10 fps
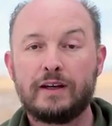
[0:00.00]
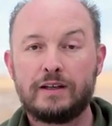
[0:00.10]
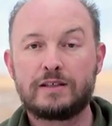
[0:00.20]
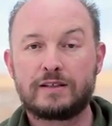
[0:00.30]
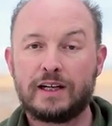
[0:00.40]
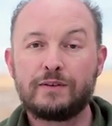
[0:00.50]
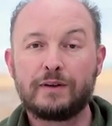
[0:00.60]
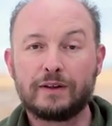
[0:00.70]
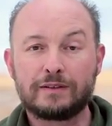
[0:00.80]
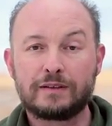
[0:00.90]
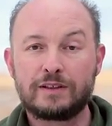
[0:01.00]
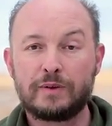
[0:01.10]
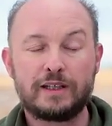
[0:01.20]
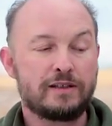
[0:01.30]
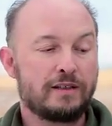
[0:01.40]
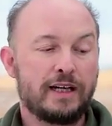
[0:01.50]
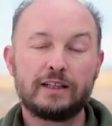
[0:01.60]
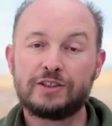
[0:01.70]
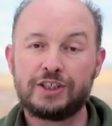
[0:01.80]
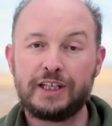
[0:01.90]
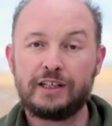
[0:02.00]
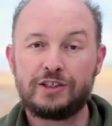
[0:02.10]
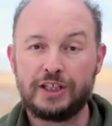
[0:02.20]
Here's a cell phone. This one is an LG